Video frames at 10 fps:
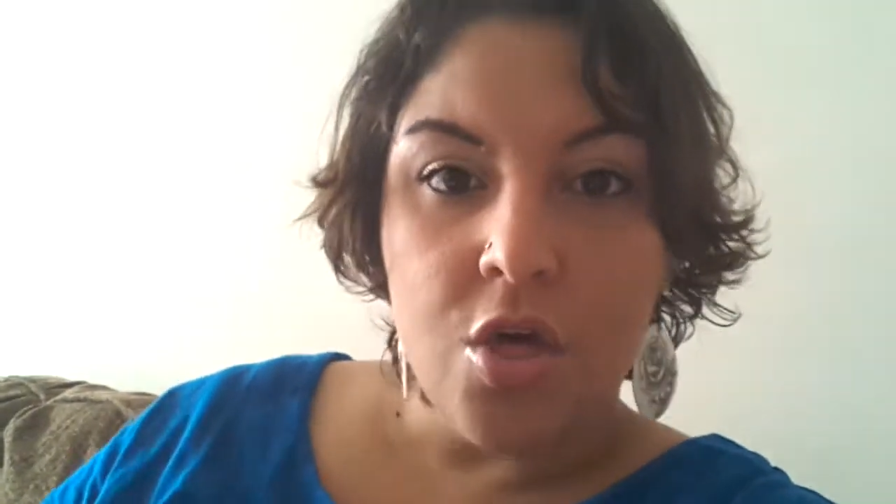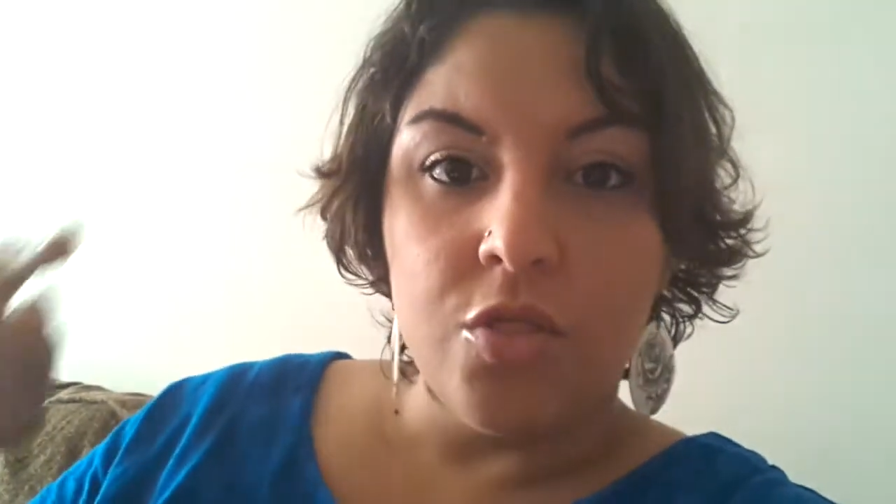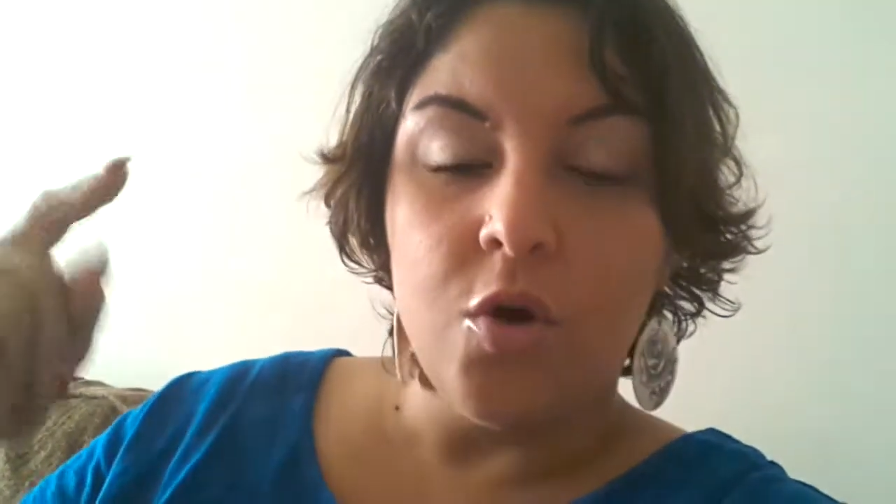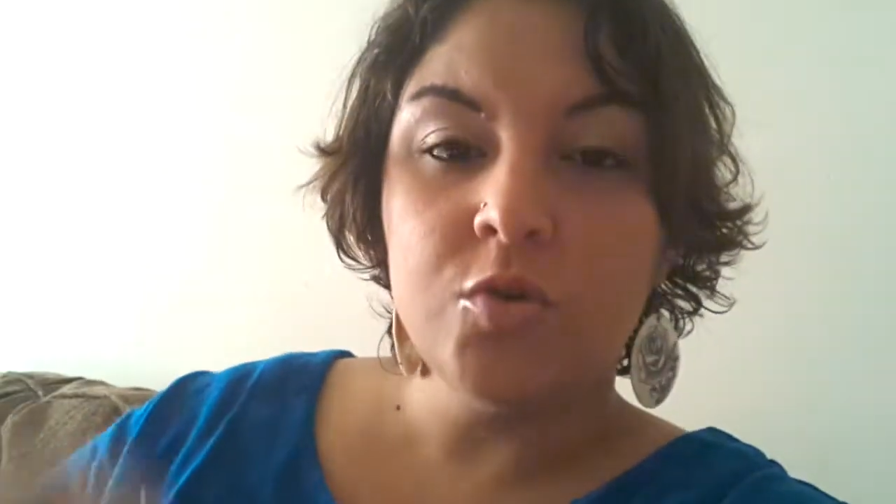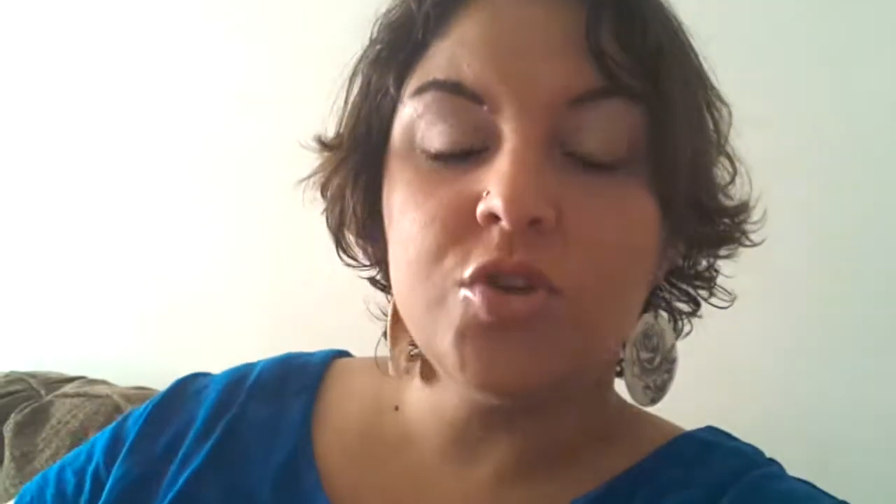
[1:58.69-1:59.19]

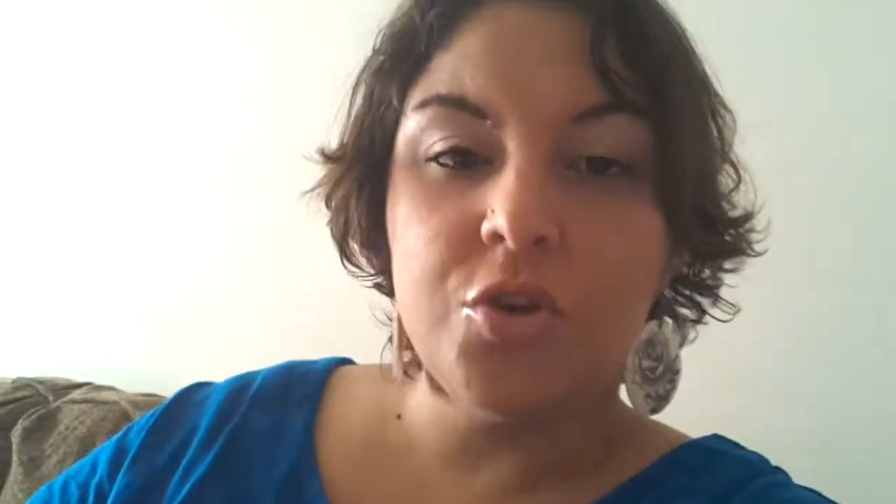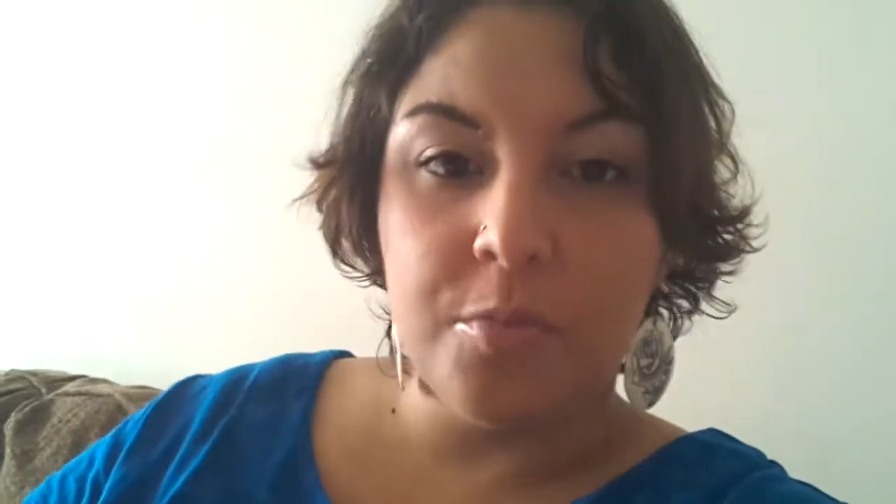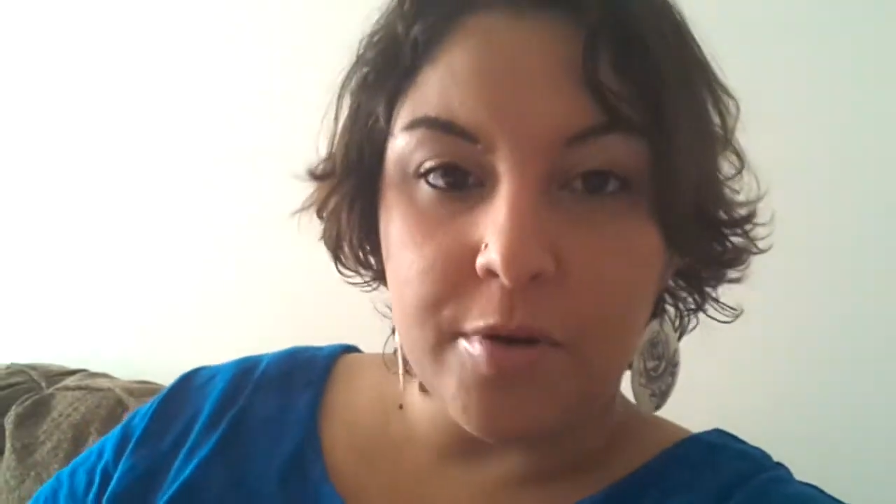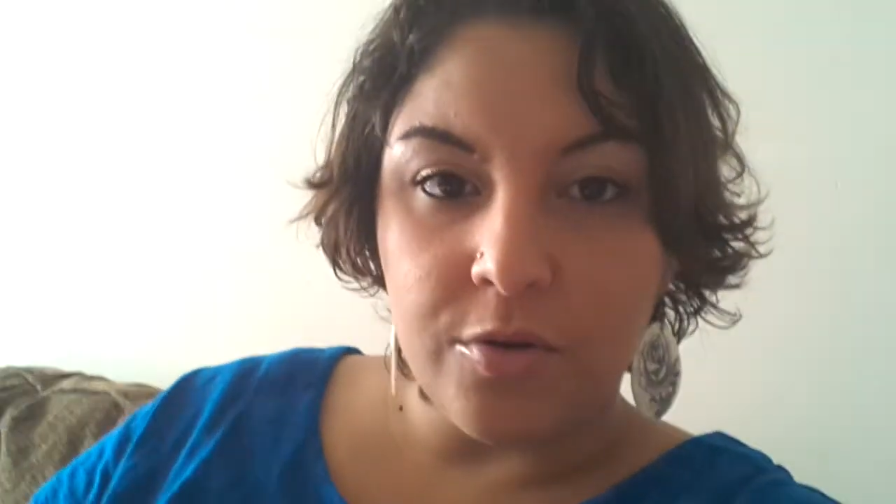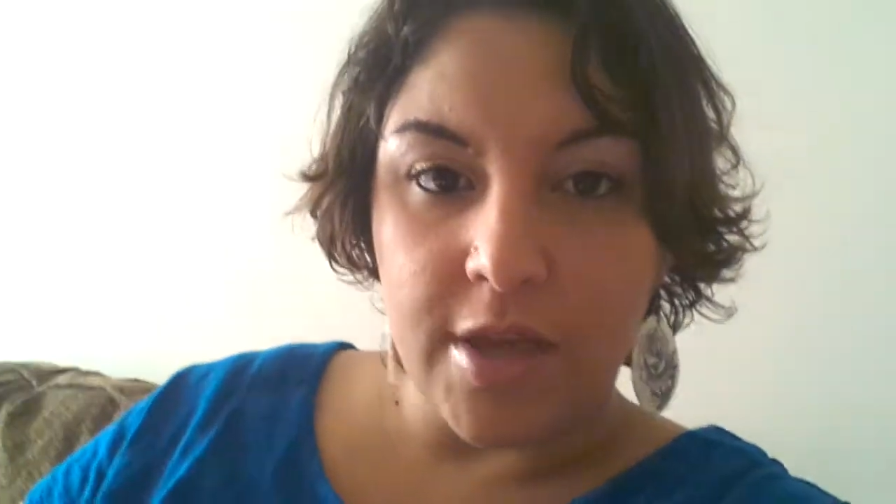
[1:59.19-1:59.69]
Those are your
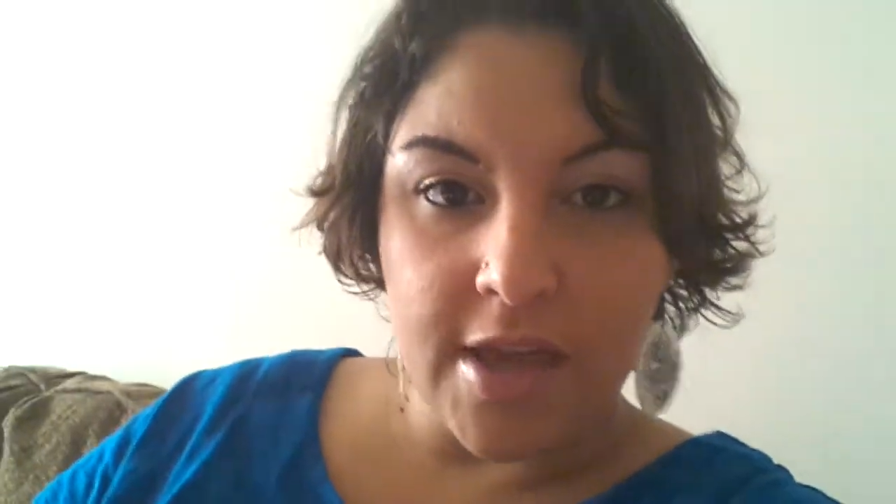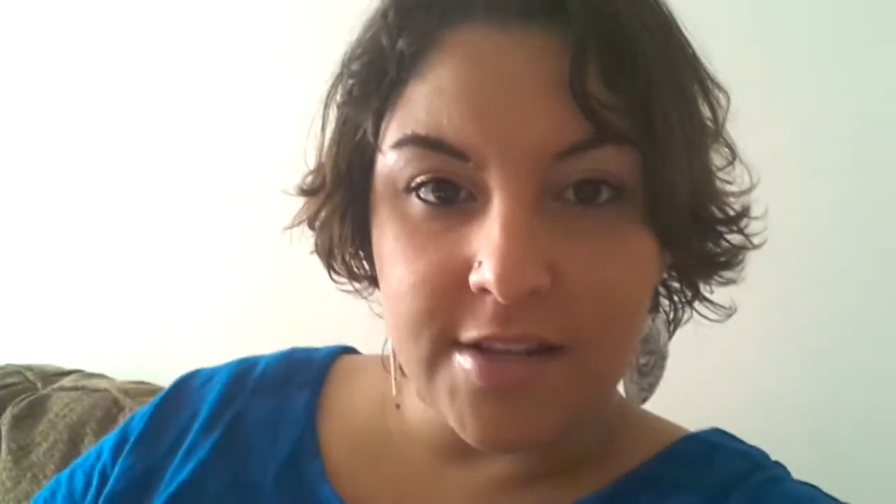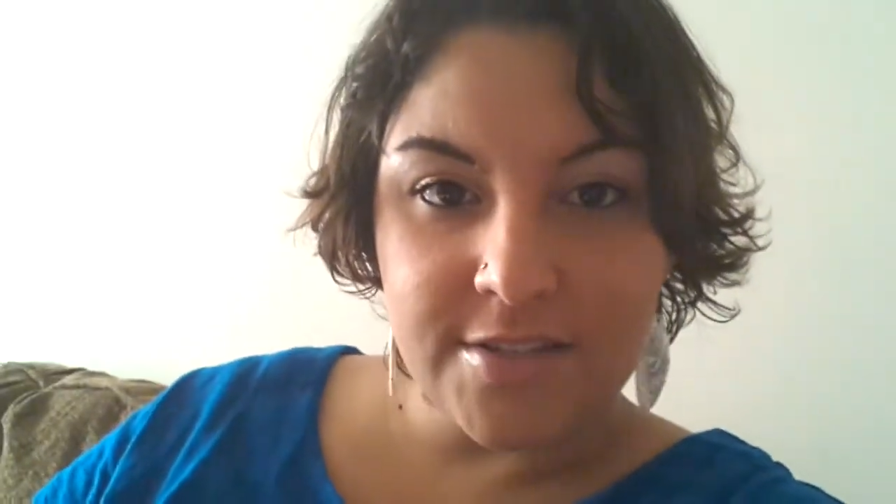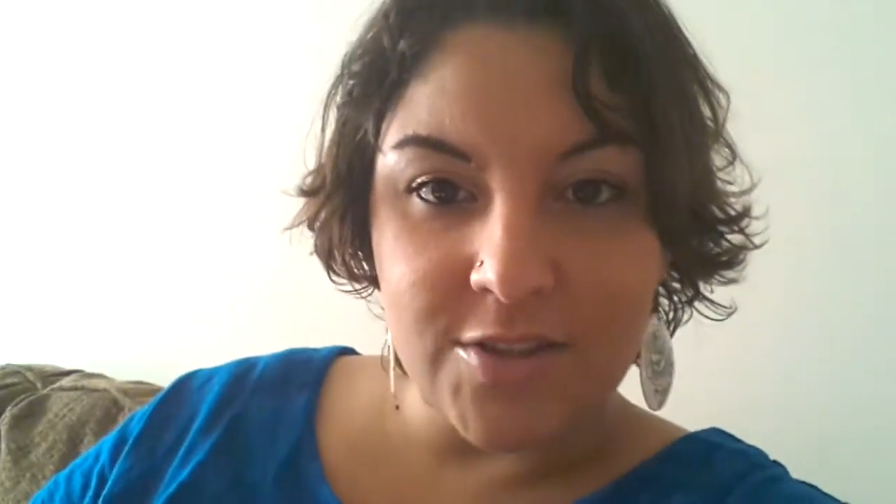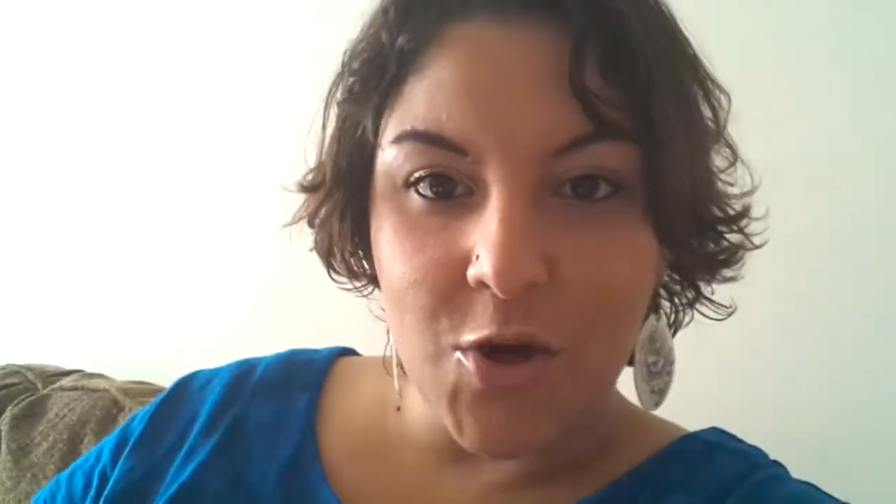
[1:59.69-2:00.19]
Bill
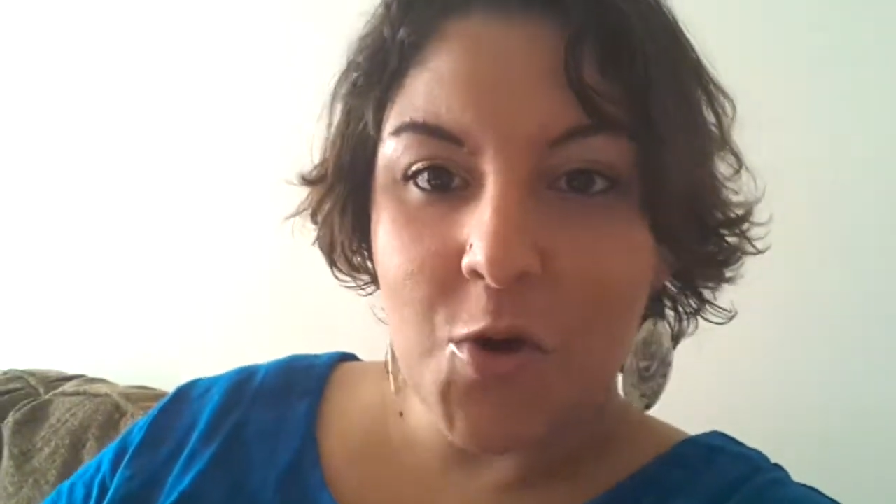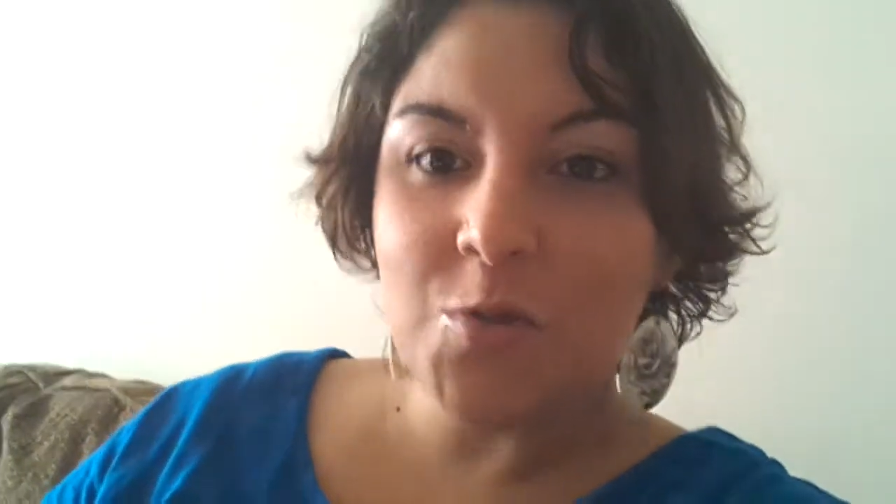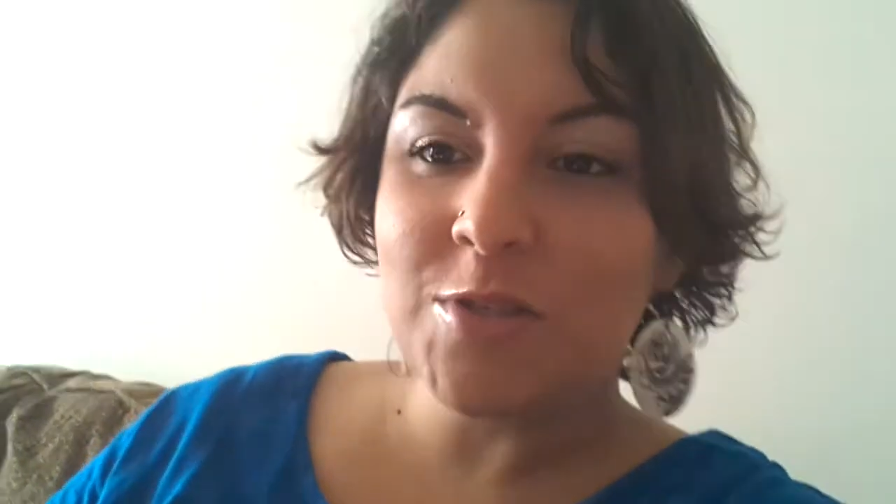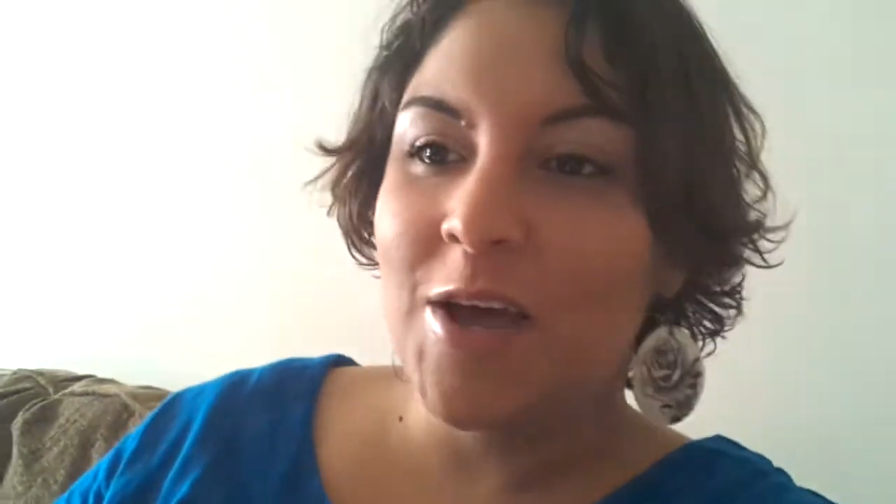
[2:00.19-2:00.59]
Gates. Those,